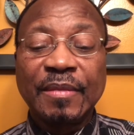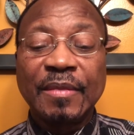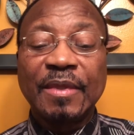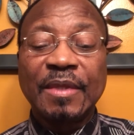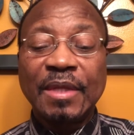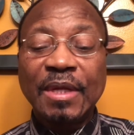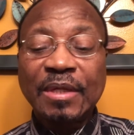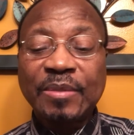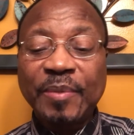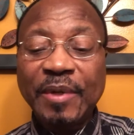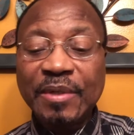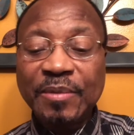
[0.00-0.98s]
The next
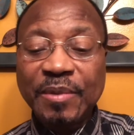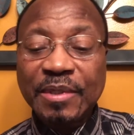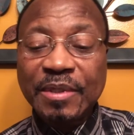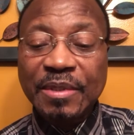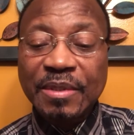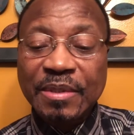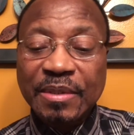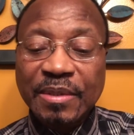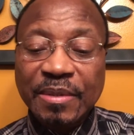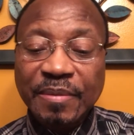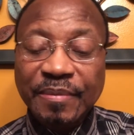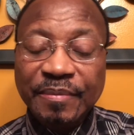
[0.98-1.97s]
point, which is